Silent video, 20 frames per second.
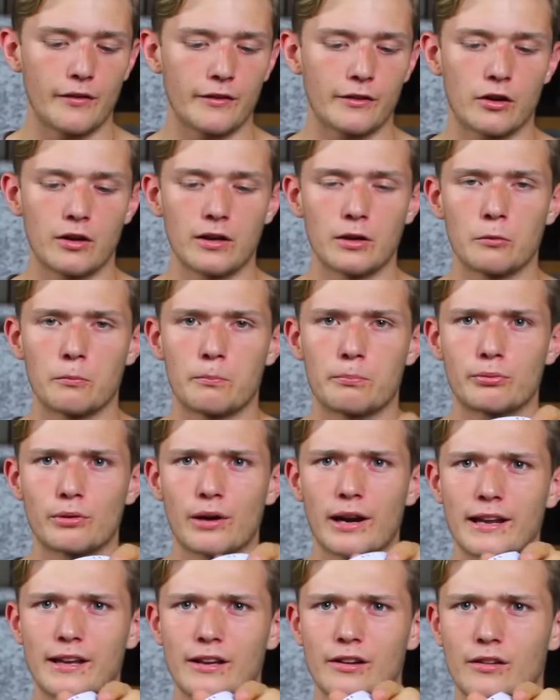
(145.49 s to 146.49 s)
They have got a little
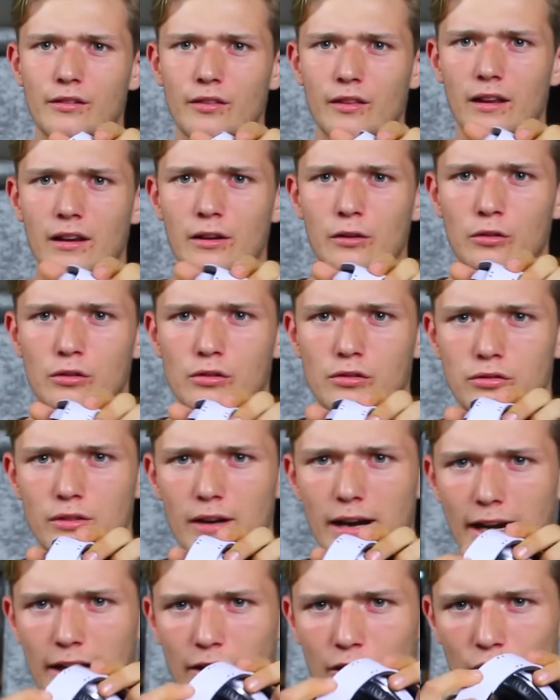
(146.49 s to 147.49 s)
break, a little
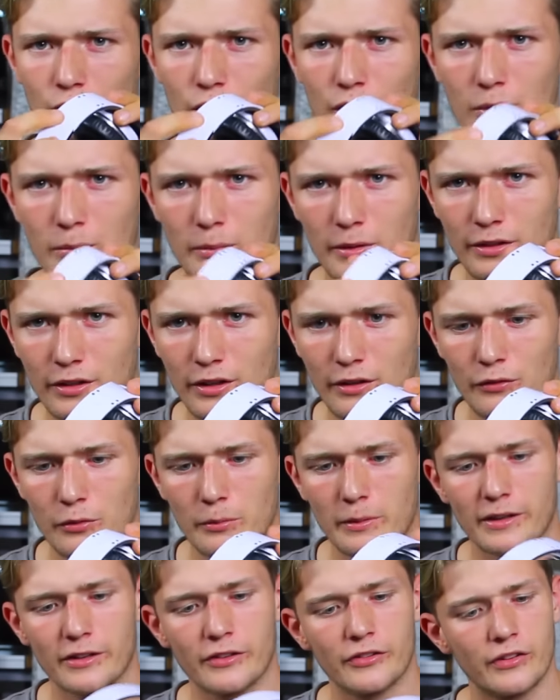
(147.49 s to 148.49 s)
crack on them. I don't know if
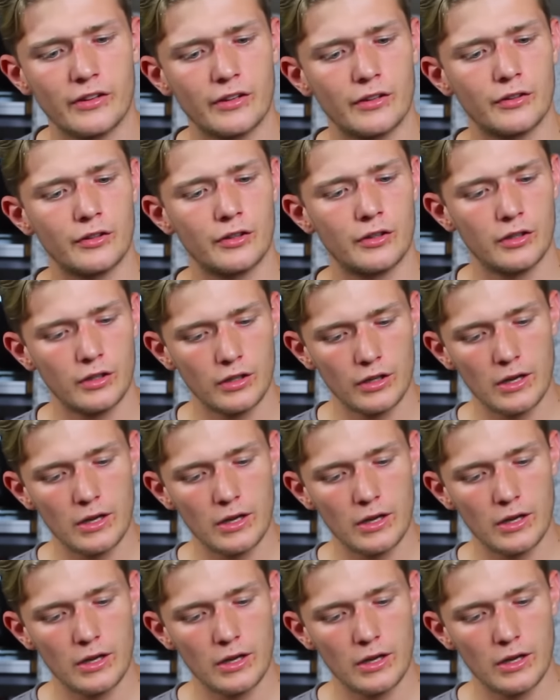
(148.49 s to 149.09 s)
you'll to see or not.